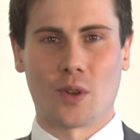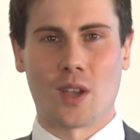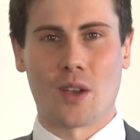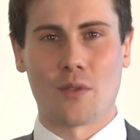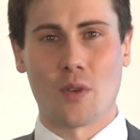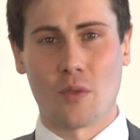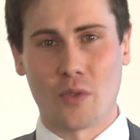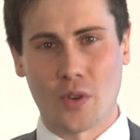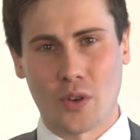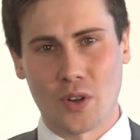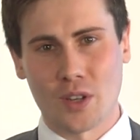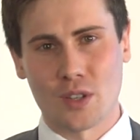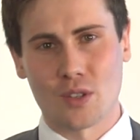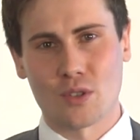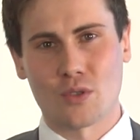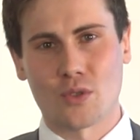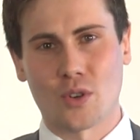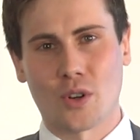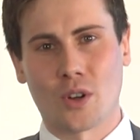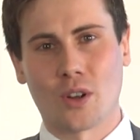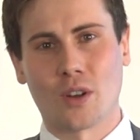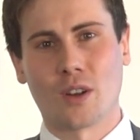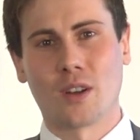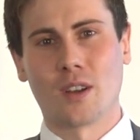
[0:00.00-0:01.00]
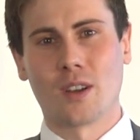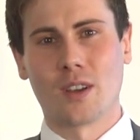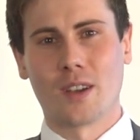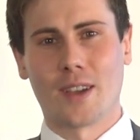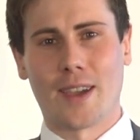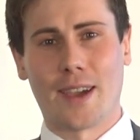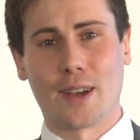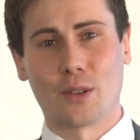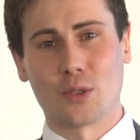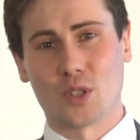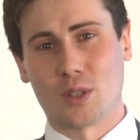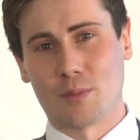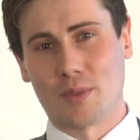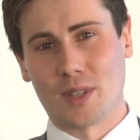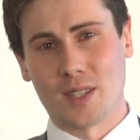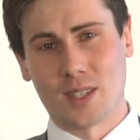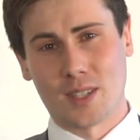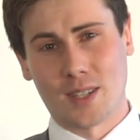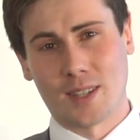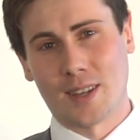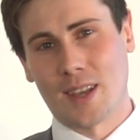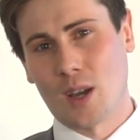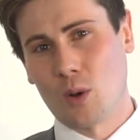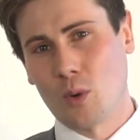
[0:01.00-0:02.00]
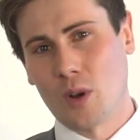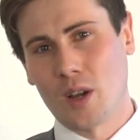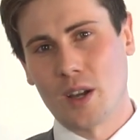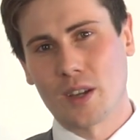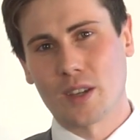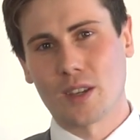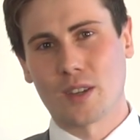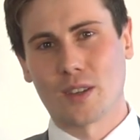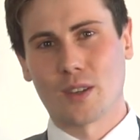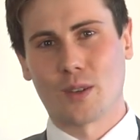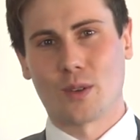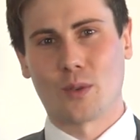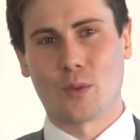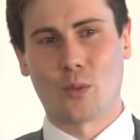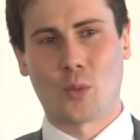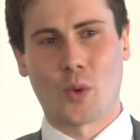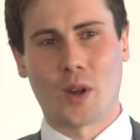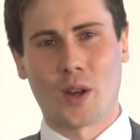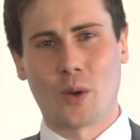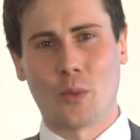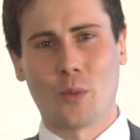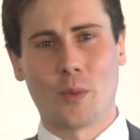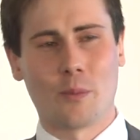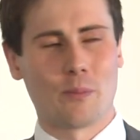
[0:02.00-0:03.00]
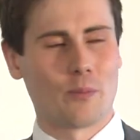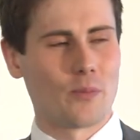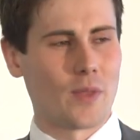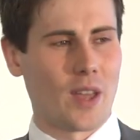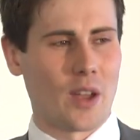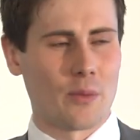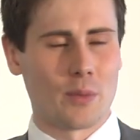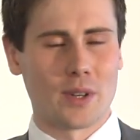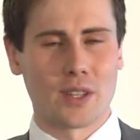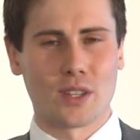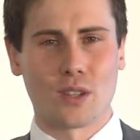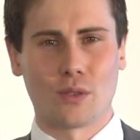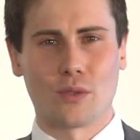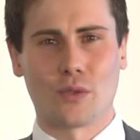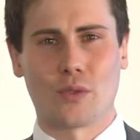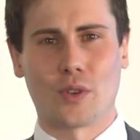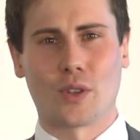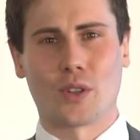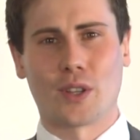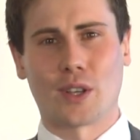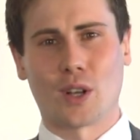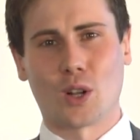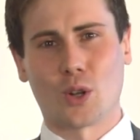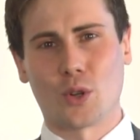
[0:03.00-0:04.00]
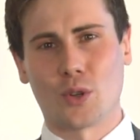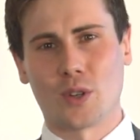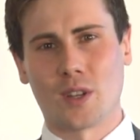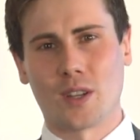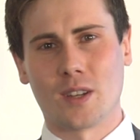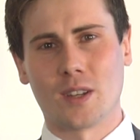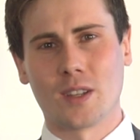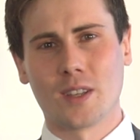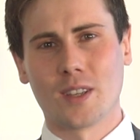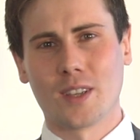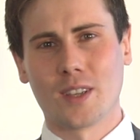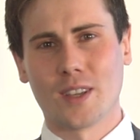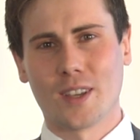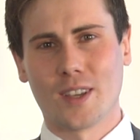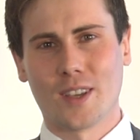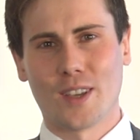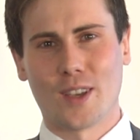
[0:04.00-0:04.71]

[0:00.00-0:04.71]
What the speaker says: We have a very strong LGBT network where everybody can feel included.